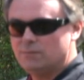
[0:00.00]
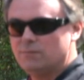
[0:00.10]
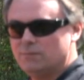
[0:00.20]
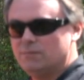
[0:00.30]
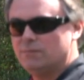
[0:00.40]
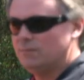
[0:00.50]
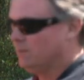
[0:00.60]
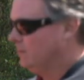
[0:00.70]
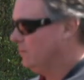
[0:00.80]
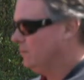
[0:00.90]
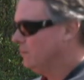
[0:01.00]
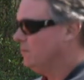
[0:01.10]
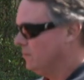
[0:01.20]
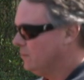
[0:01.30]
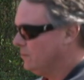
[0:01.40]

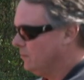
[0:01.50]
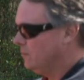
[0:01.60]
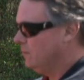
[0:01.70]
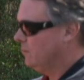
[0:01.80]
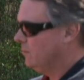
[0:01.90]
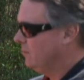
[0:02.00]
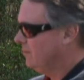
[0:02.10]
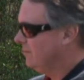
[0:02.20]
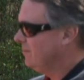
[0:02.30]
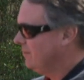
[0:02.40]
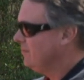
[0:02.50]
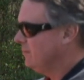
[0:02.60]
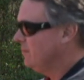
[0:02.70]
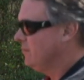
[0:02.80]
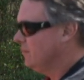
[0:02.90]

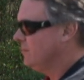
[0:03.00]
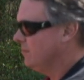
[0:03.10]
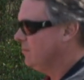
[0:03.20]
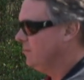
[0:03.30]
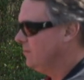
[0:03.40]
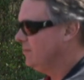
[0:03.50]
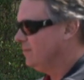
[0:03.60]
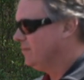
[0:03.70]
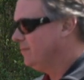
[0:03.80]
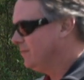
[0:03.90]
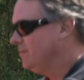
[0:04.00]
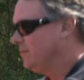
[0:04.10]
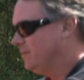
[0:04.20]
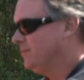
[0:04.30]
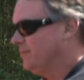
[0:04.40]

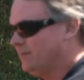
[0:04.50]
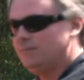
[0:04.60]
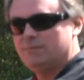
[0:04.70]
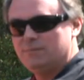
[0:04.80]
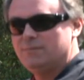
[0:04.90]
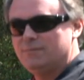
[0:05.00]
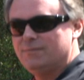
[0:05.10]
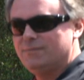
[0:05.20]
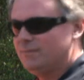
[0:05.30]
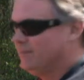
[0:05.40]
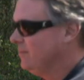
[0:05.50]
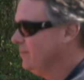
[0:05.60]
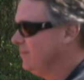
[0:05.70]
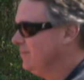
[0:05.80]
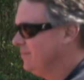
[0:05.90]

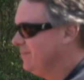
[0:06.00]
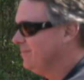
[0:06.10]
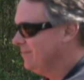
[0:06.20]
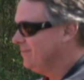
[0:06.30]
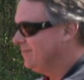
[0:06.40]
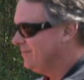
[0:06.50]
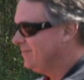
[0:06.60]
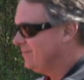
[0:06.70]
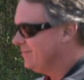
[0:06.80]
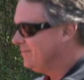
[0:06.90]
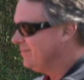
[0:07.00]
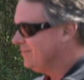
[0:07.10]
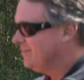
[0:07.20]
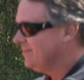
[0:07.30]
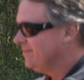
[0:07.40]

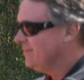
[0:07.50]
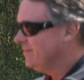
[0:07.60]
The person shown says nothing.